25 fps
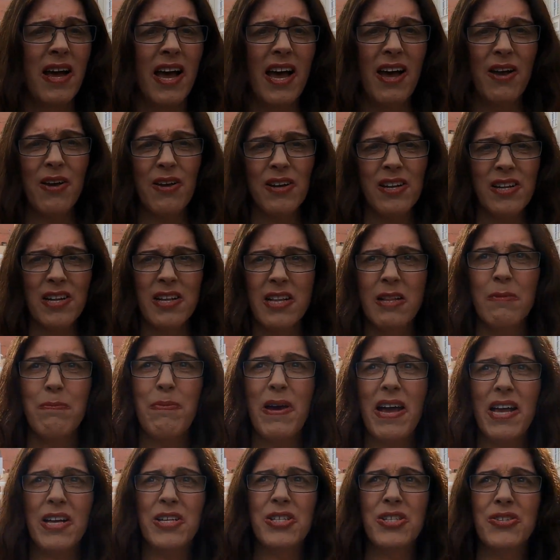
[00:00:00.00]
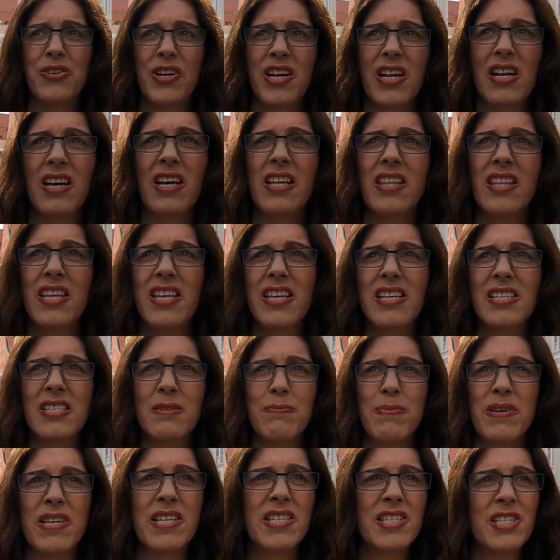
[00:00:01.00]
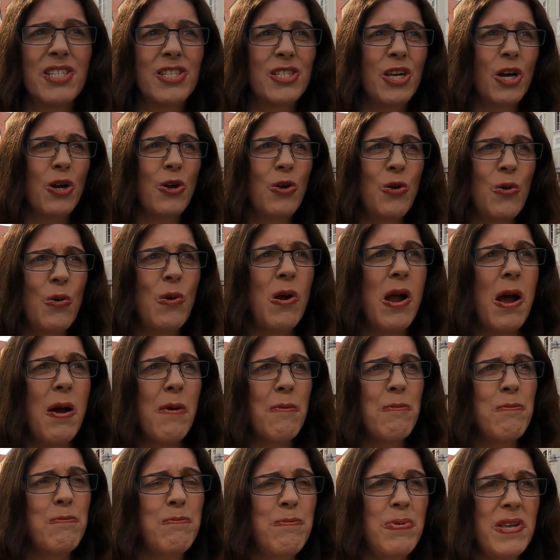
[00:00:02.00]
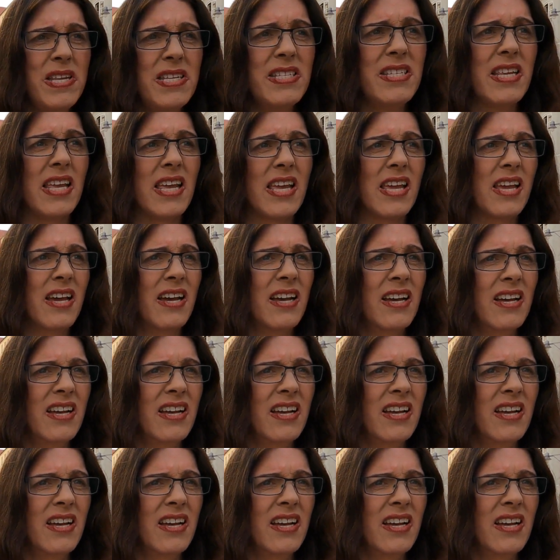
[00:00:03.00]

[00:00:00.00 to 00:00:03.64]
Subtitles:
How can a little back street like this be so busy?